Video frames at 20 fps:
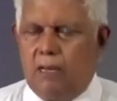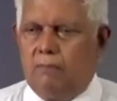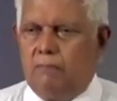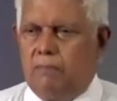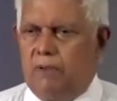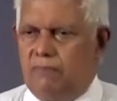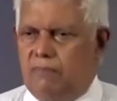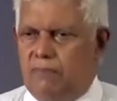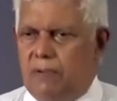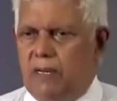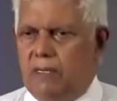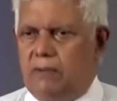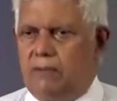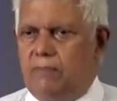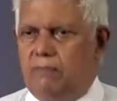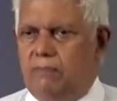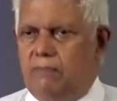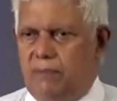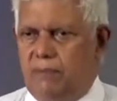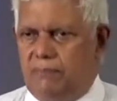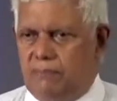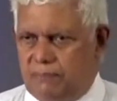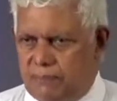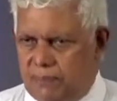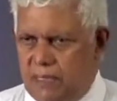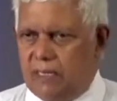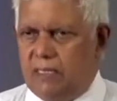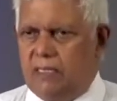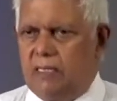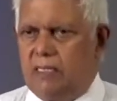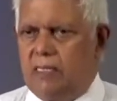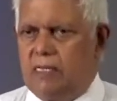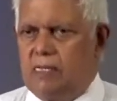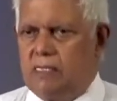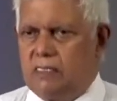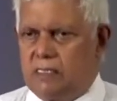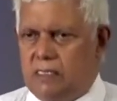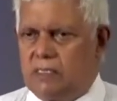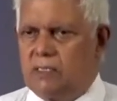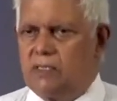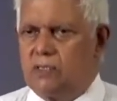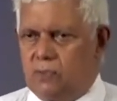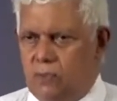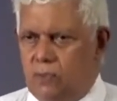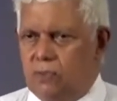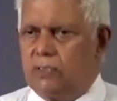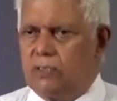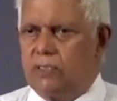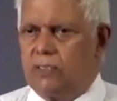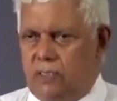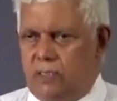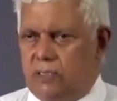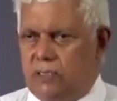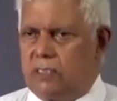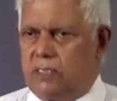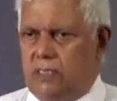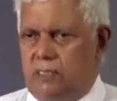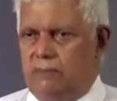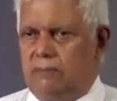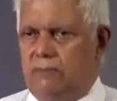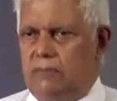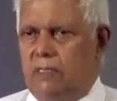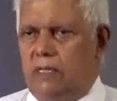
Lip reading: befriending is a social term.